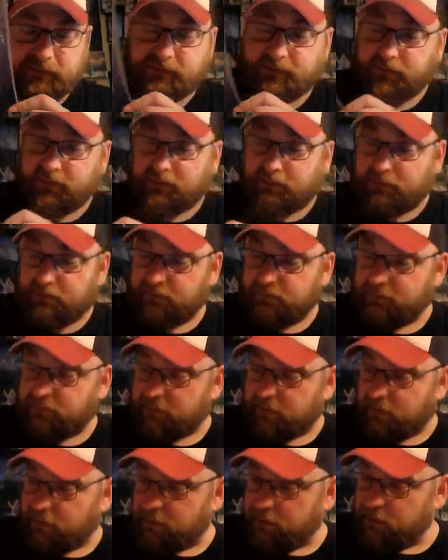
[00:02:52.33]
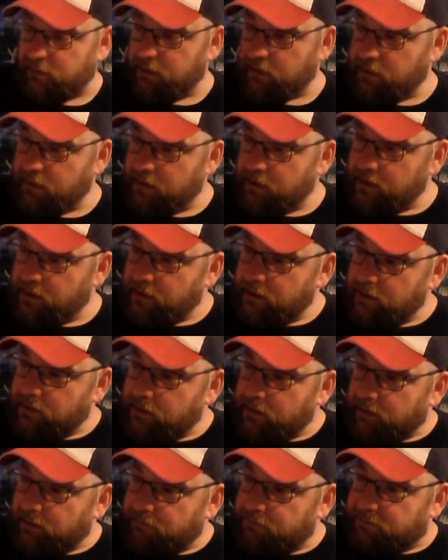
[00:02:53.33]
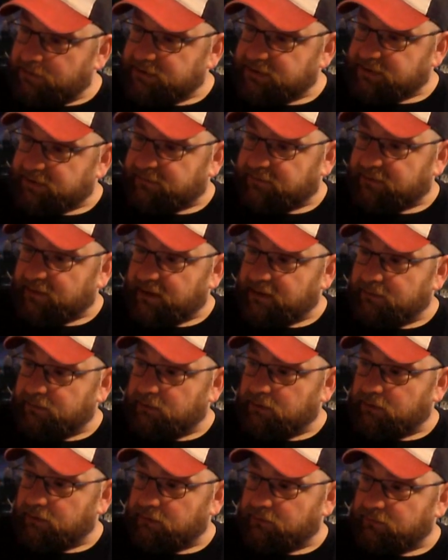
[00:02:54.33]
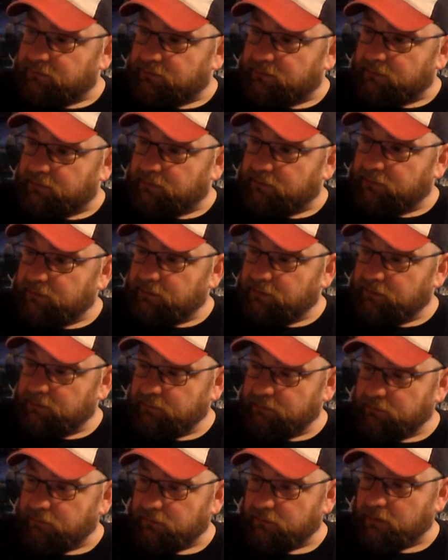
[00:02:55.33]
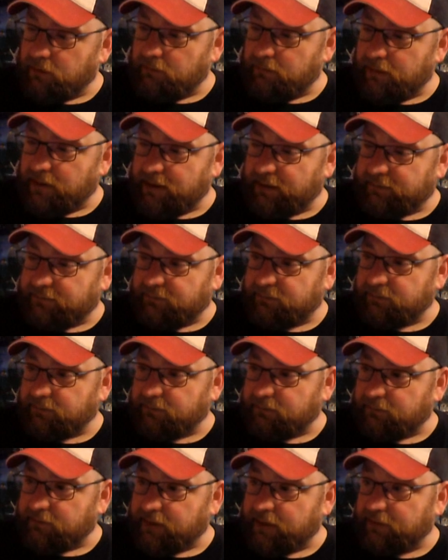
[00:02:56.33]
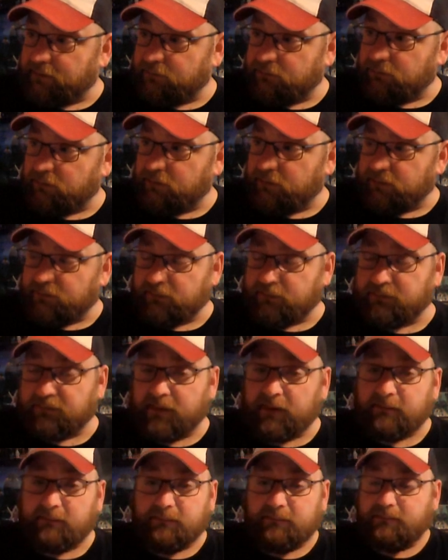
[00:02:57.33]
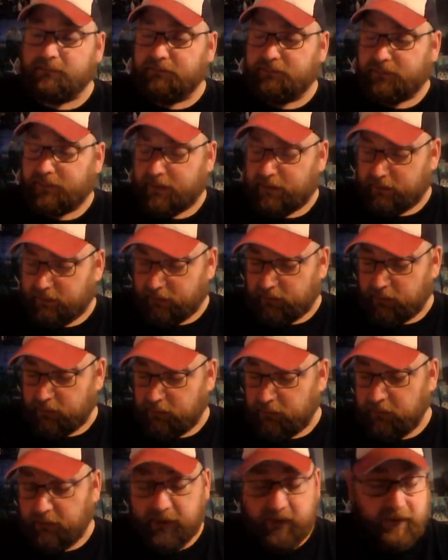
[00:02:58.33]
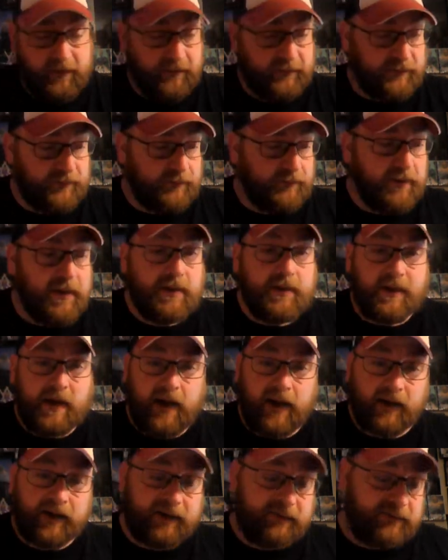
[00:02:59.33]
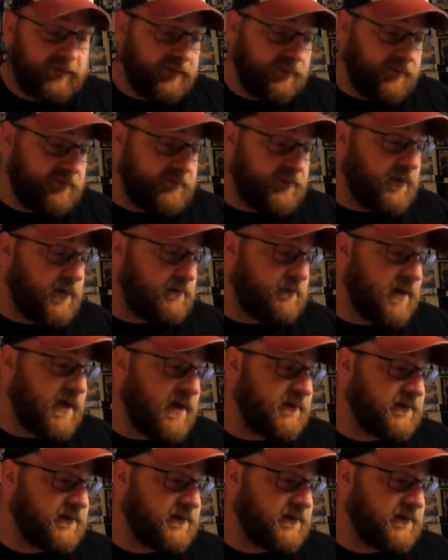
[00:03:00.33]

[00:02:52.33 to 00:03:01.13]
it's like there's a bunch of cyborgs or robots or androids or something. Who knows? I'll give it a review on